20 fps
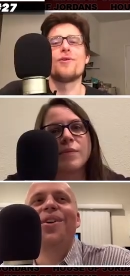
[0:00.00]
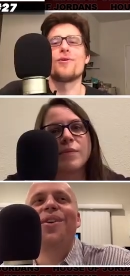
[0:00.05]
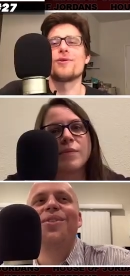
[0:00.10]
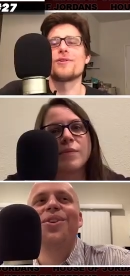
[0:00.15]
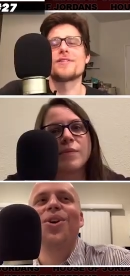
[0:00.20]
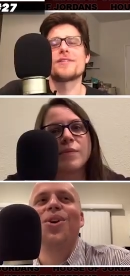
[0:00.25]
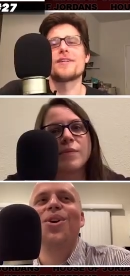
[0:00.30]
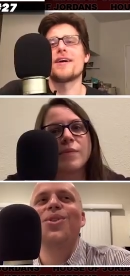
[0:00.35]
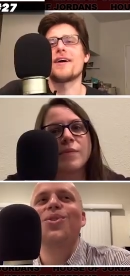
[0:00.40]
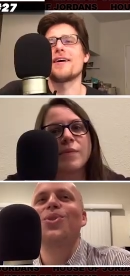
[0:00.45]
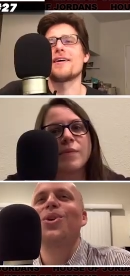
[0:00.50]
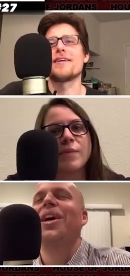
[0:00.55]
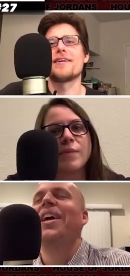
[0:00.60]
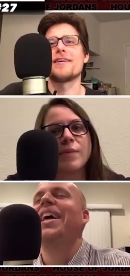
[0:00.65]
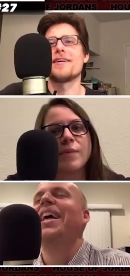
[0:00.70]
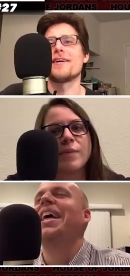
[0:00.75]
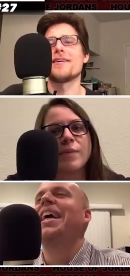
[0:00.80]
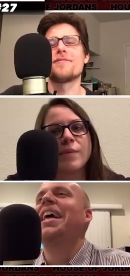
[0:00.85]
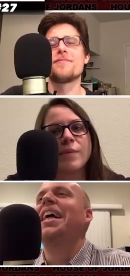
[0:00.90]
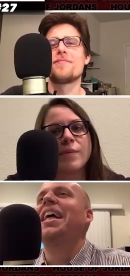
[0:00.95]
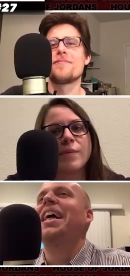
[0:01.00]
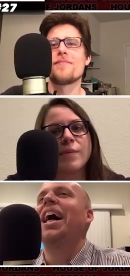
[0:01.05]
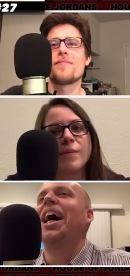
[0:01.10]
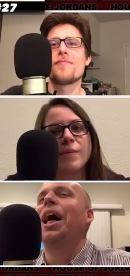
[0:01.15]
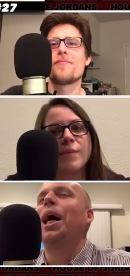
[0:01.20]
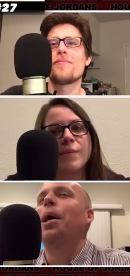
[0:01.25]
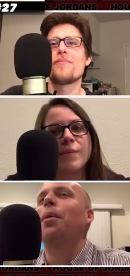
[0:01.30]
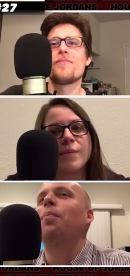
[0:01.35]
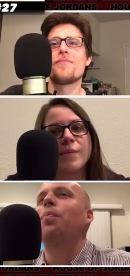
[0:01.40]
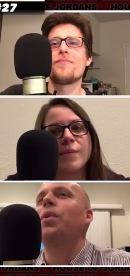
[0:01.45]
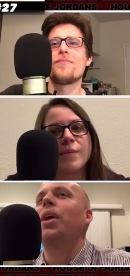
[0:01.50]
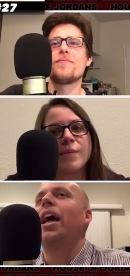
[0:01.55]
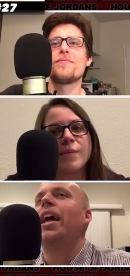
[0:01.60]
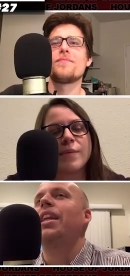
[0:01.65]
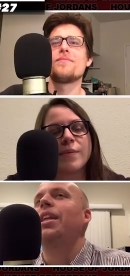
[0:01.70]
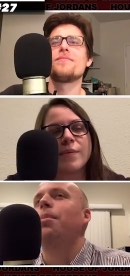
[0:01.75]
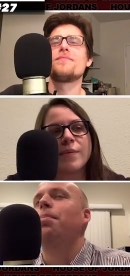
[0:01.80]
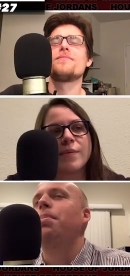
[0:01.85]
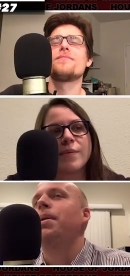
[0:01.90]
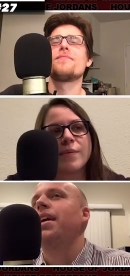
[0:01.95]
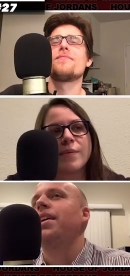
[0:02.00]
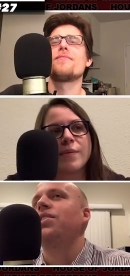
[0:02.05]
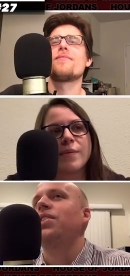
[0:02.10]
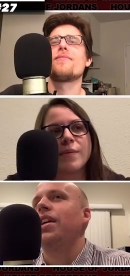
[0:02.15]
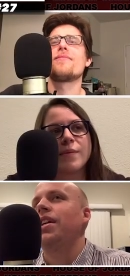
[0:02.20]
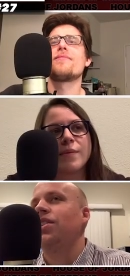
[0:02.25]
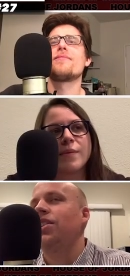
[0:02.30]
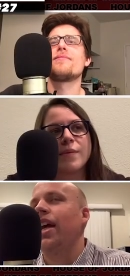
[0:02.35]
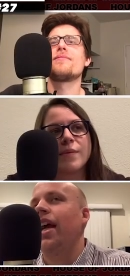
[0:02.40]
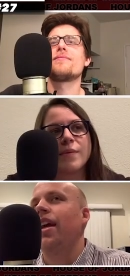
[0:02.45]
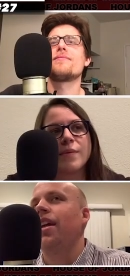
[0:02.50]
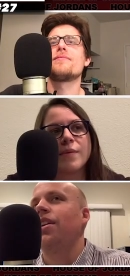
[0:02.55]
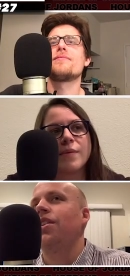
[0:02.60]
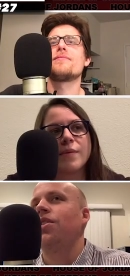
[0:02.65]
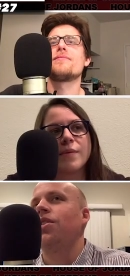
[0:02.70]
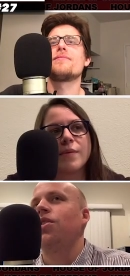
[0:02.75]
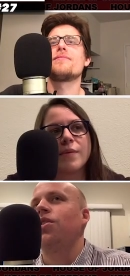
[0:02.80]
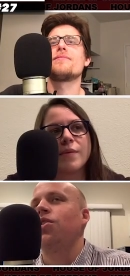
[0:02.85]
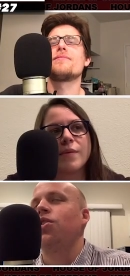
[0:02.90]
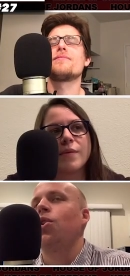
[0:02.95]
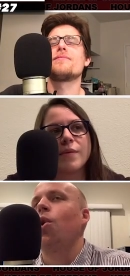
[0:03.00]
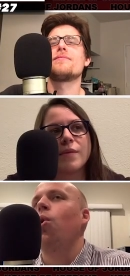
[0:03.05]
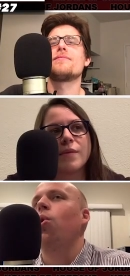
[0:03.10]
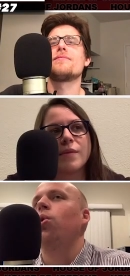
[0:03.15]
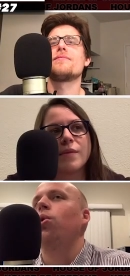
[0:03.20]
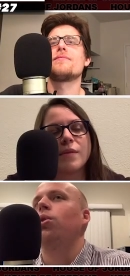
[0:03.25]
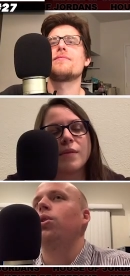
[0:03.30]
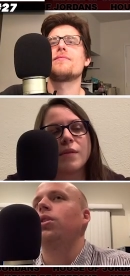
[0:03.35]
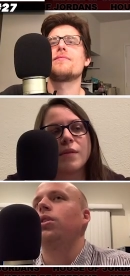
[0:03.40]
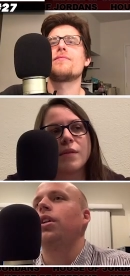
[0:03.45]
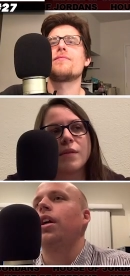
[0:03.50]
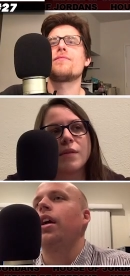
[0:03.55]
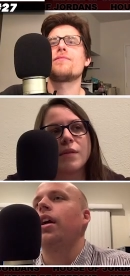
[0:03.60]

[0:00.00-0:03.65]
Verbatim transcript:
Speaker 1: of course, course. Yeah. Yeah. Um, and the PSA 10 sold